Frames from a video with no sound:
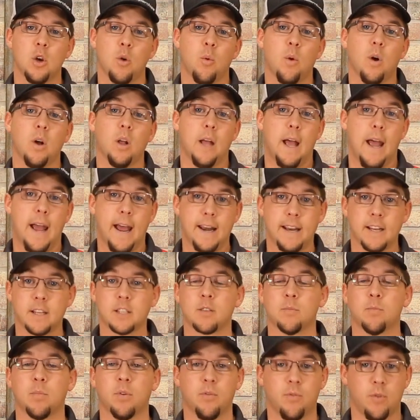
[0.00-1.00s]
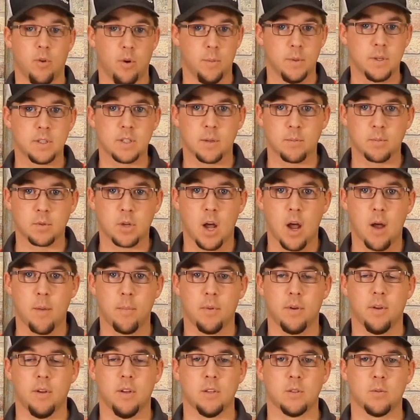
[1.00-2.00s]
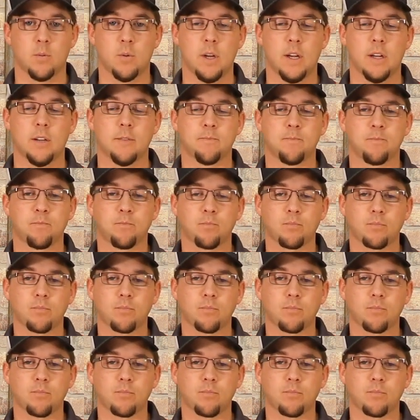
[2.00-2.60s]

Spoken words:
while adding some performance up top as well.